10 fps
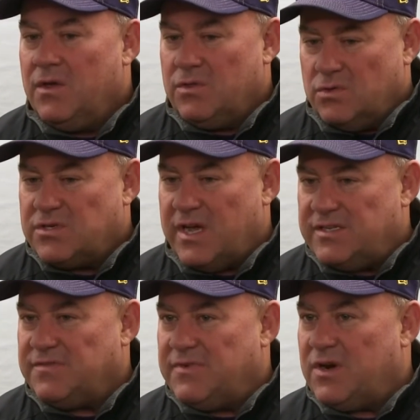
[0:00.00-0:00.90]
those
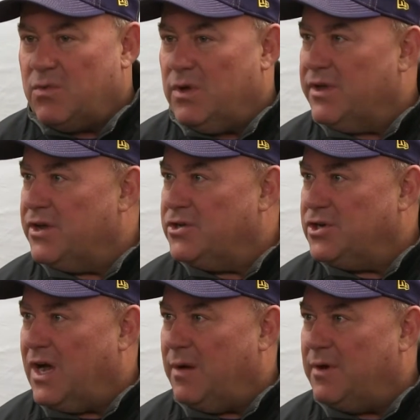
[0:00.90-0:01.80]
guys have done a really good
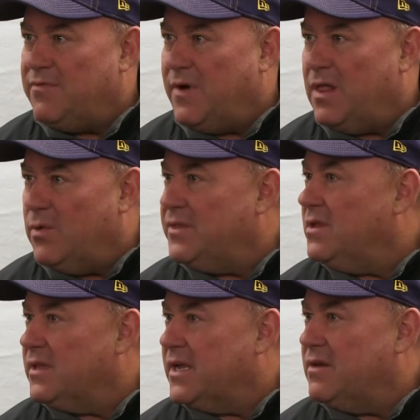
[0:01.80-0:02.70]
job at following
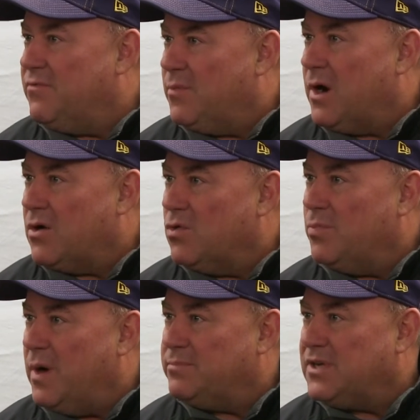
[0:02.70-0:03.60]
the lead from our
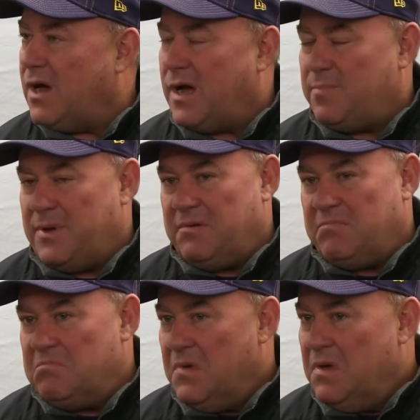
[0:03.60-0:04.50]
group up top. And,